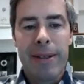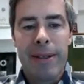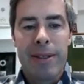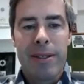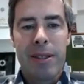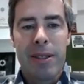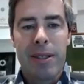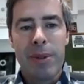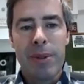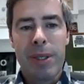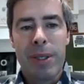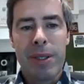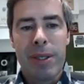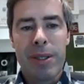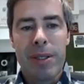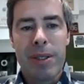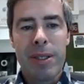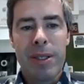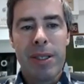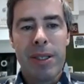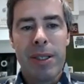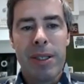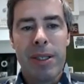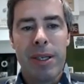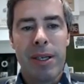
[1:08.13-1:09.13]
So we can
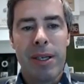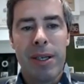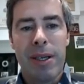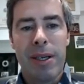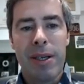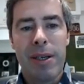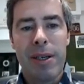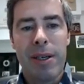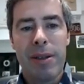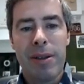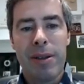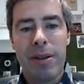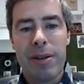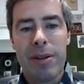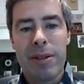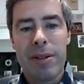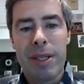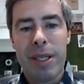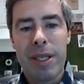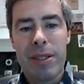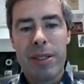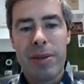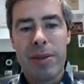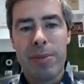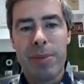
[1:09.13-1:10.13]
see uh,
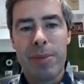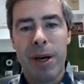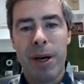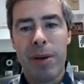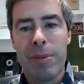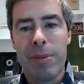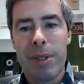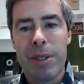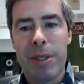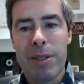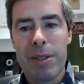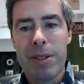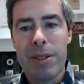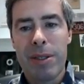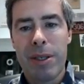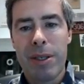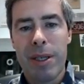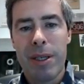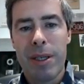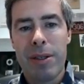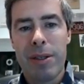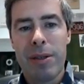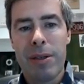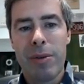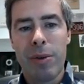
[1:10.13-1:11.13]
six compartments,
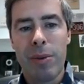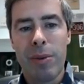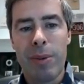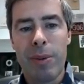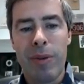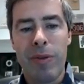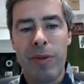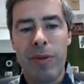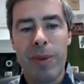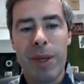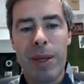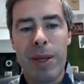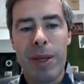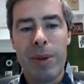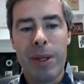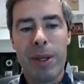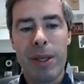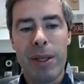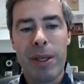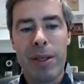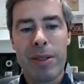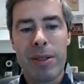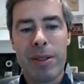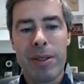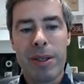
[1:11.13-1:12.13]
and you'll all be familiar with
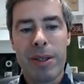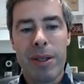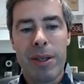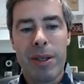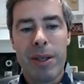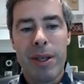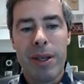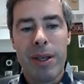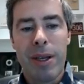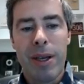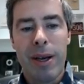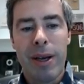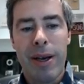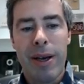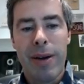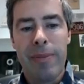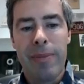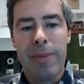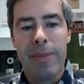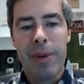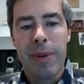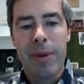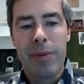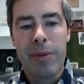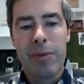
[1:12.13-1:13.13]
these.
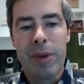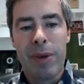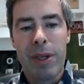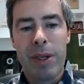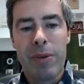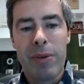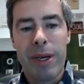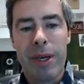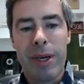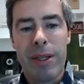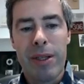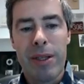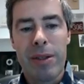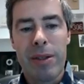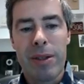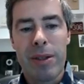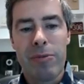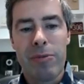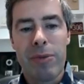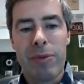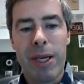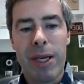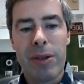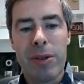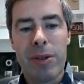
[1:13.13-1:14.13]
Um, running around the, the
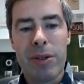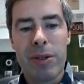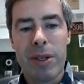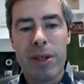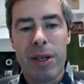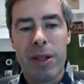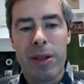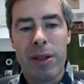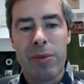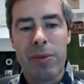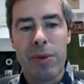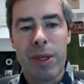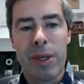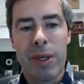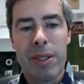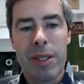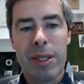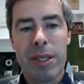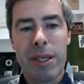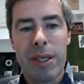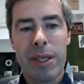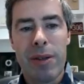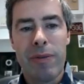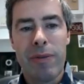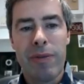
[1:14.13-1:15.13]
radial side of the
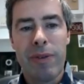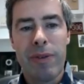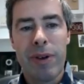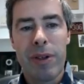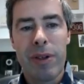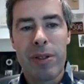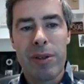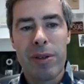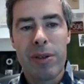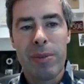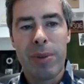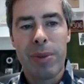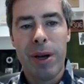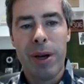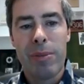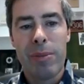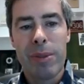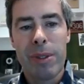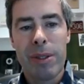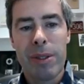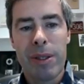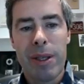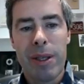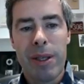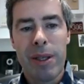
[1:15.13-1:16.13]
wrist here, the first
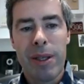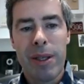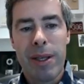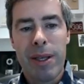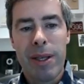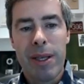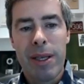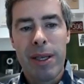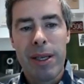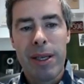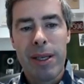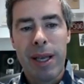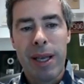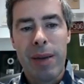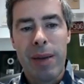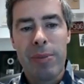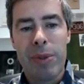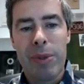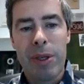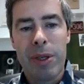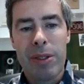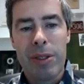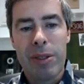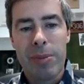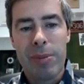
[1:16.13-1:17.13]
compartment, we have
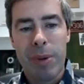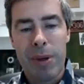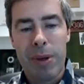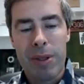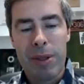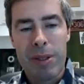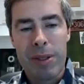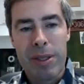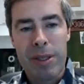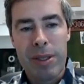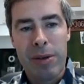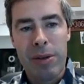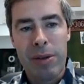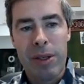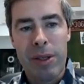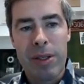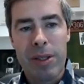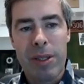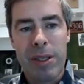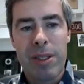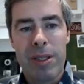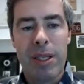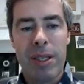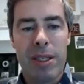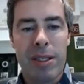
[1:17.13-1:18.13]
abductor pollicis
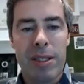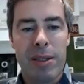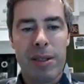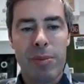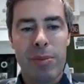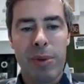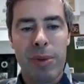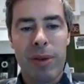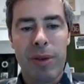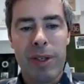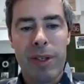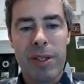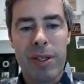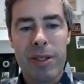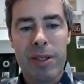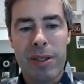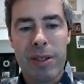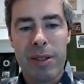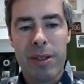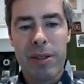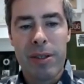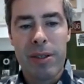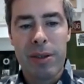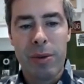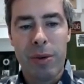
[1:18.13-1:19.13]
longus, extensor brevis,
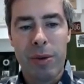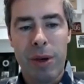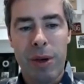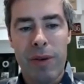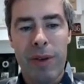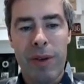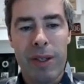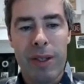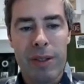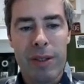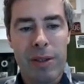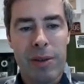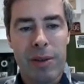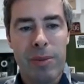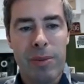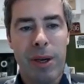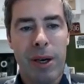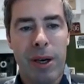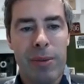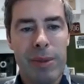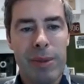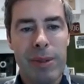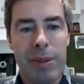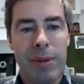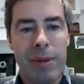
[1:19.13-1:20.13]
the de Quervain's
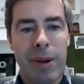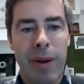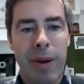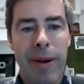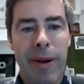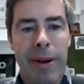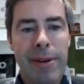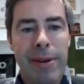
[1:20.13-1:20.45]
compartment.